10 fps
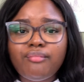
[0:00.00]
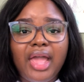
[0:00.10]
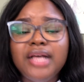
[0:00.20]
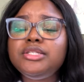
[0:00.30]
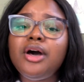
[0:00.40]

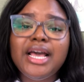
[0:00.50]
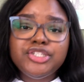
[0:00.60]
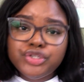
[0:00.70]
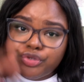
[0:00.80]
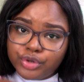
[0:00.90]
as long
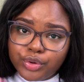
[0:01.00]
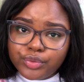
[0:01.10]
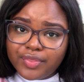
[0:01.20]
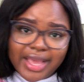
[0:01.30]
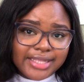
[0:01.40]
as you
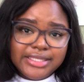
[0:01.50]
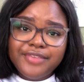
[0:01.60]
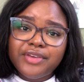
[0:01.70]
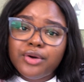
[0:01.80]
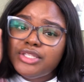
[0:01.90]
know that
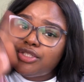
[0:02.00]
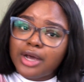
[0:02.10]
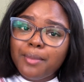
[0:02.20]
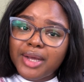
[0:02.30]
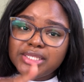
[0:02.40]
if you're going to
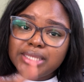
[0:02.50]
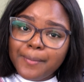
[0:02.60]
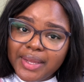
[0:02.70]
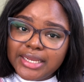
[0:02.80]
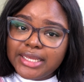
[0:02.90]
talk about
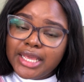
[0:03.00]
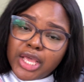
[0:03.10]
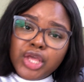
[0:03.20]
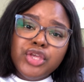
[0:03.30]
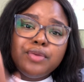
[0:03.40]
somebody,
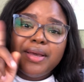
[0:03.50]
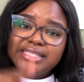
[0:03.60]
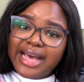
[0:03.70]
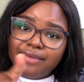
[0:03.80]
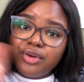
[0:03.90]
you
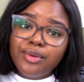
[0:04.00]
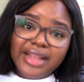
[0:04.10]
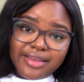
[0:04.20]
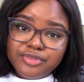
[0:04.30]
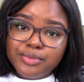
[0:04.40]
better have your own
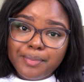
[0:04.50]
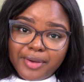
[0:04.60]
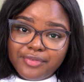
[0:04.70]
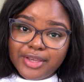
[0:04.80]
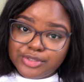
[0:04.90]
life to be
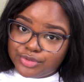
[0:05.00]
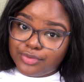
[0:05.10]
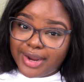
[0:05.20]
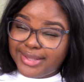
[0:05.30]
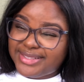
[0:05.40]
perfect too,
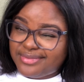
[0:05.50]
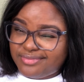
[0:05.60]
right?